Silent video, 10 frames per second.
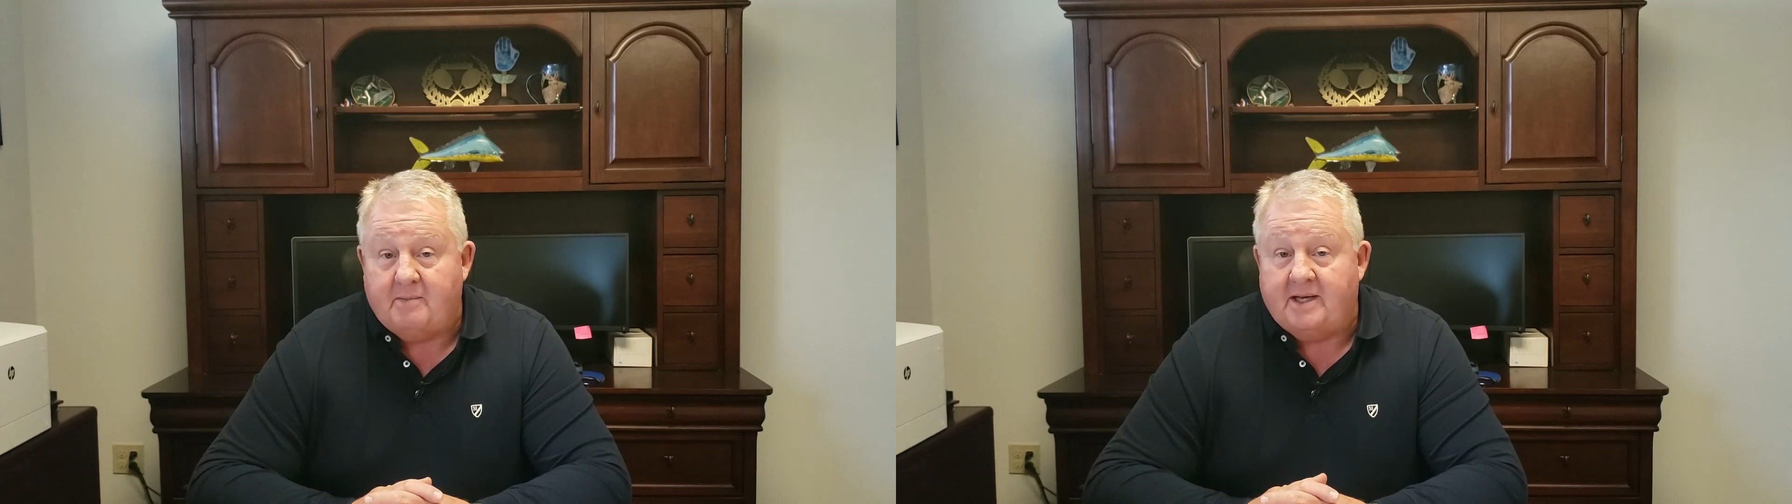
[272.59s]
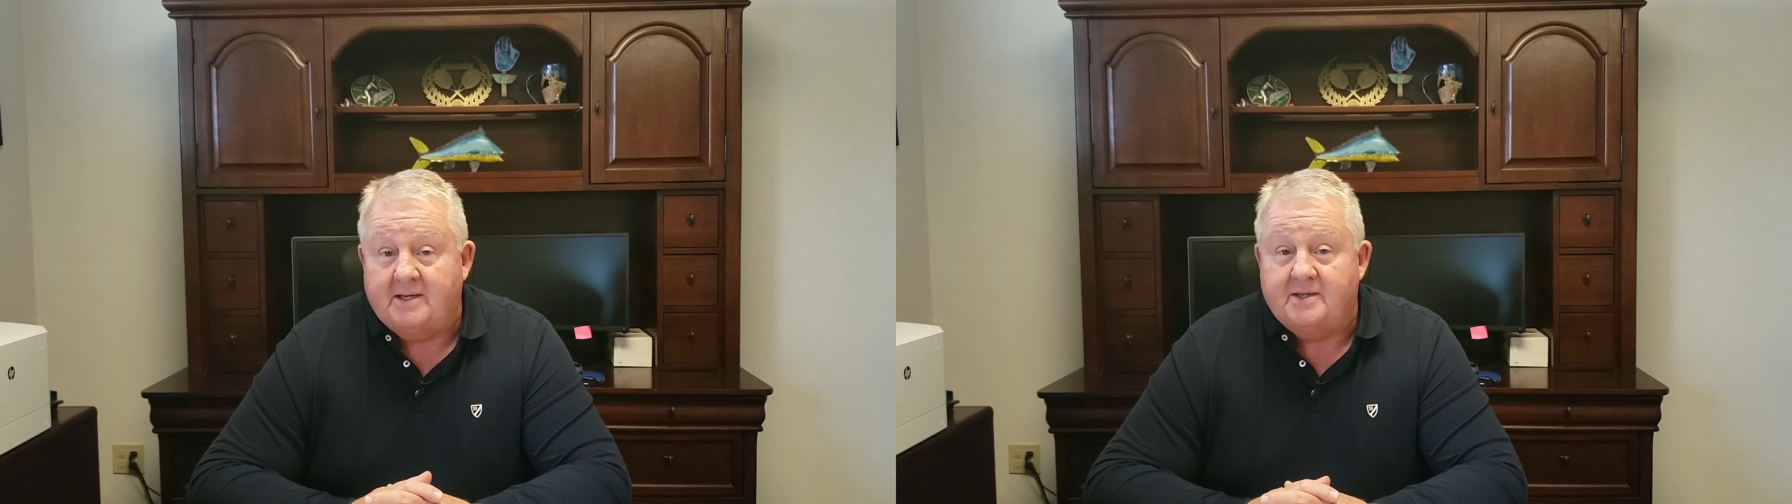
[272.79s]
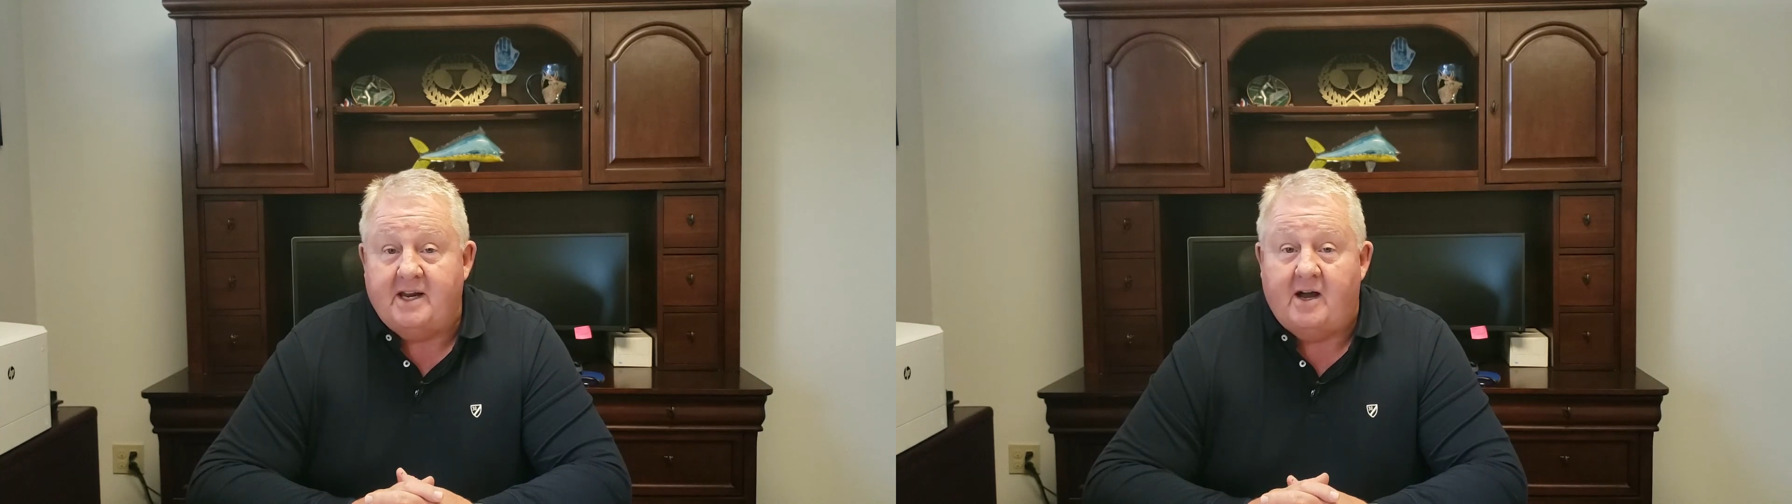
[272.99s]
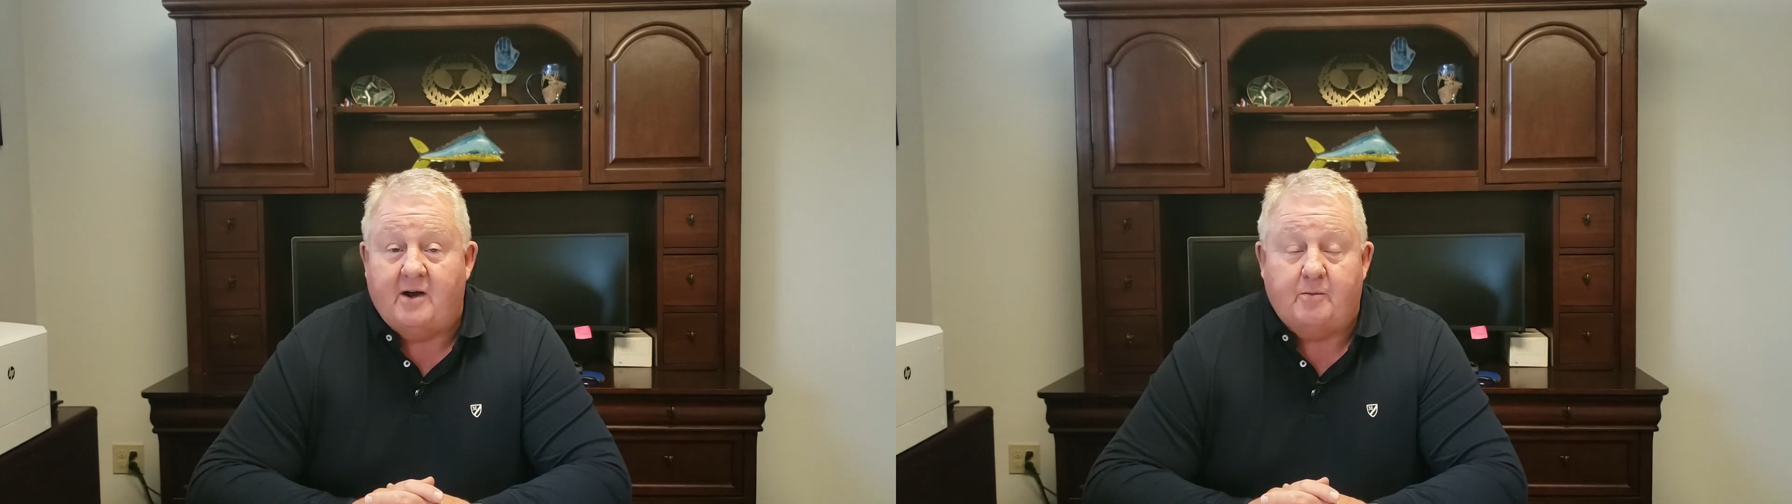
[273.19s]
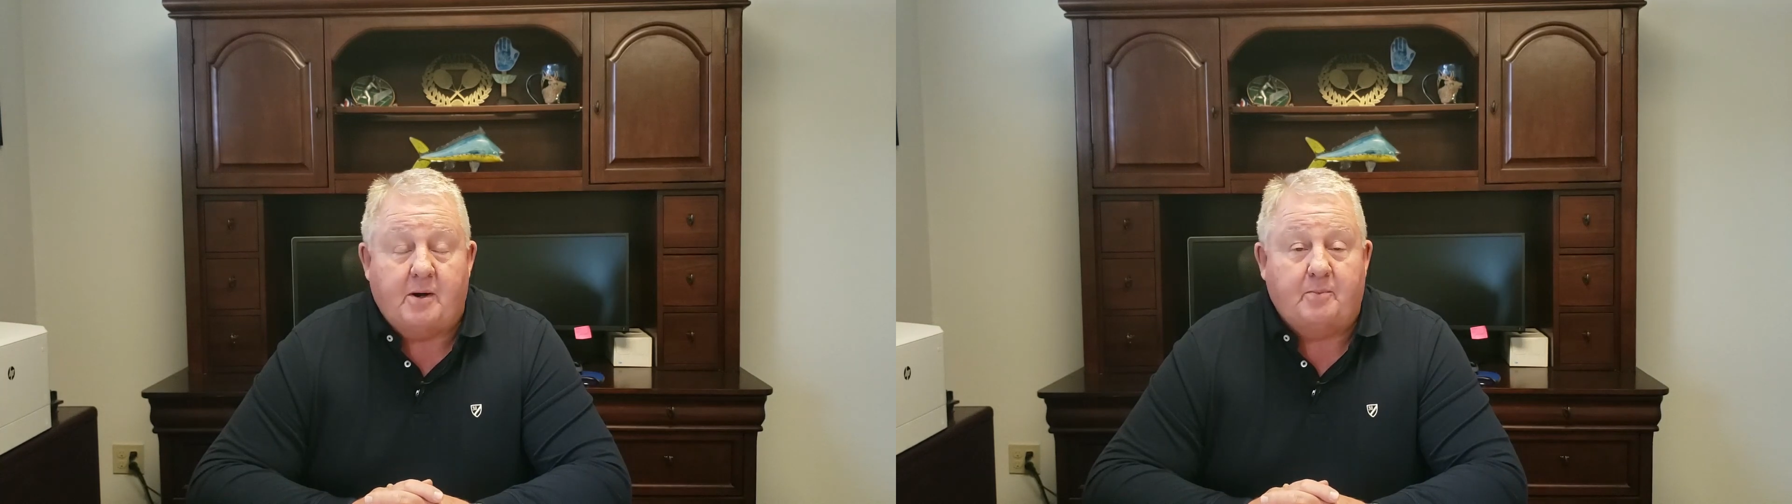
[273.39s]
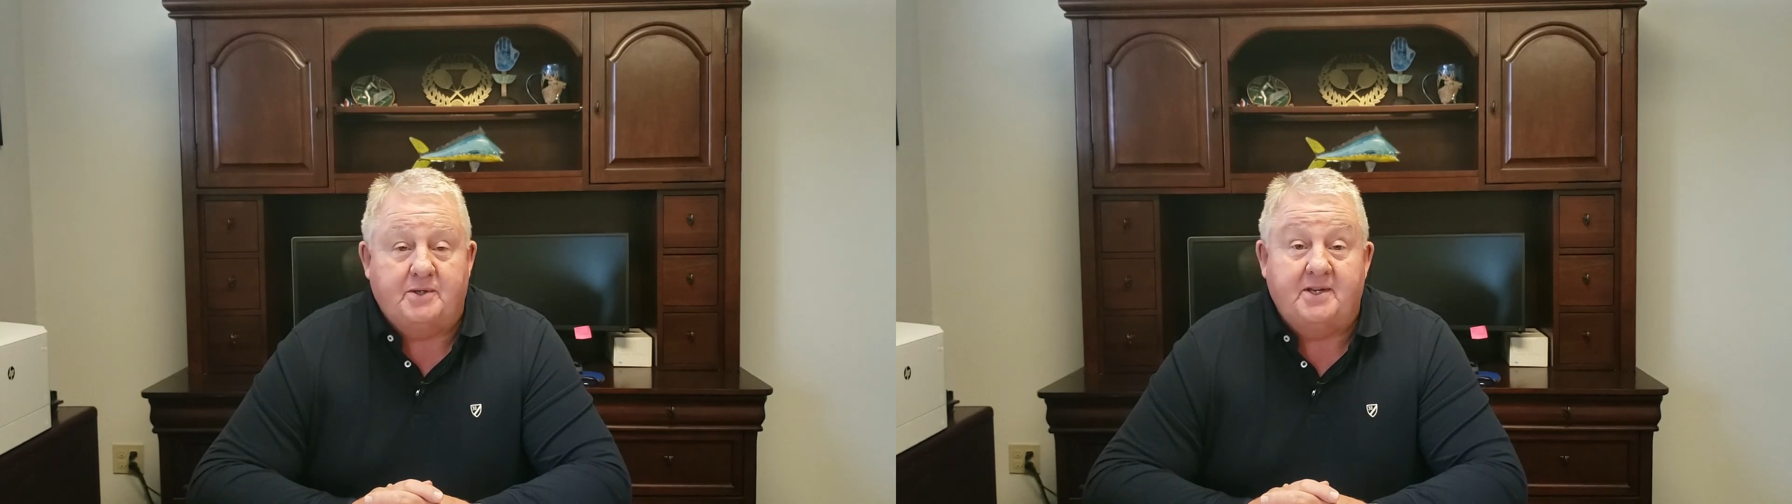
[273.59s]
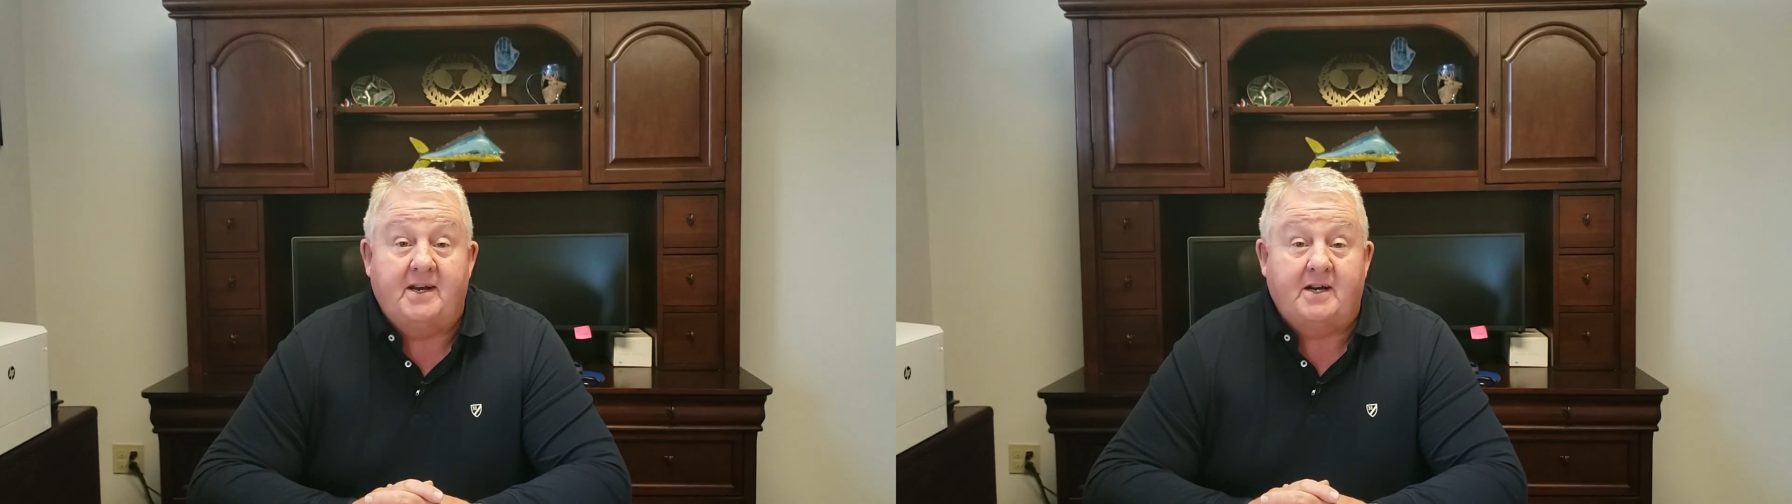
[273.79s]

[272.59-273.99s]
because now I represent